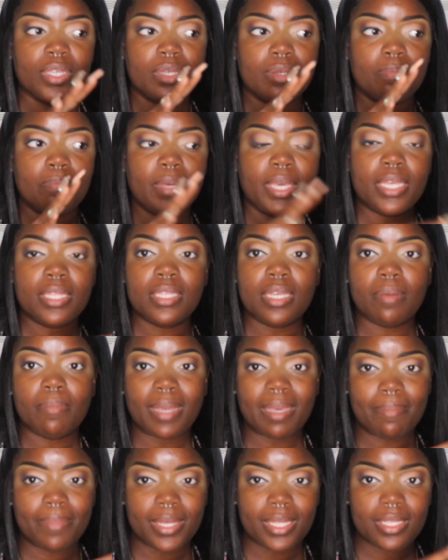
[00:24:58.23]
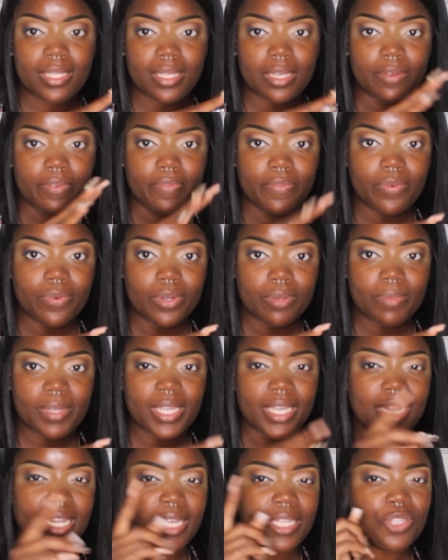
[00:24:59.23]
picked up my bed set for me,
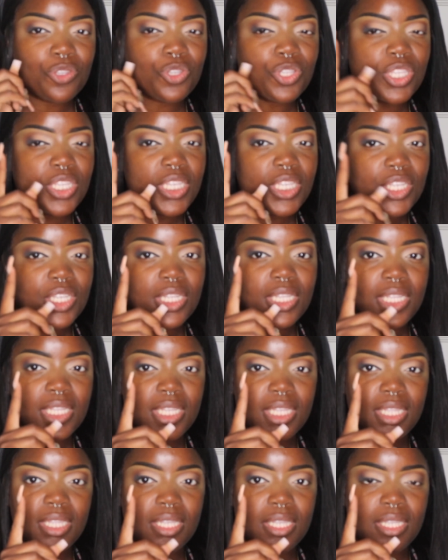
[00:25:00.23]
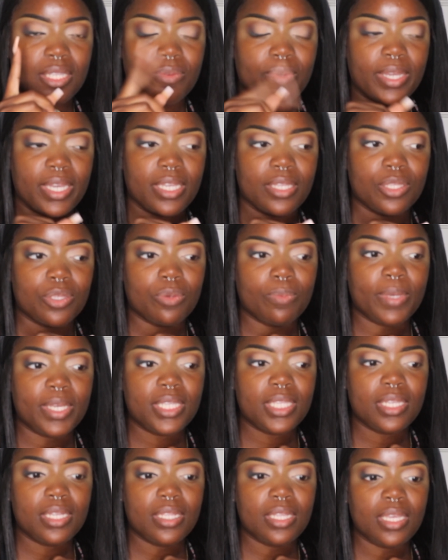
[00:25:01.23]
and I strategically did this, right? So
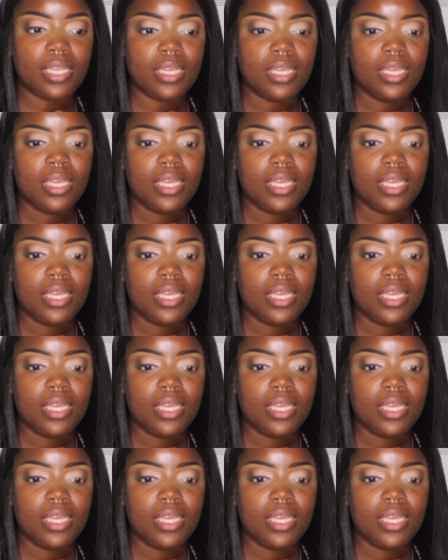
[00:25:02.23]
basically,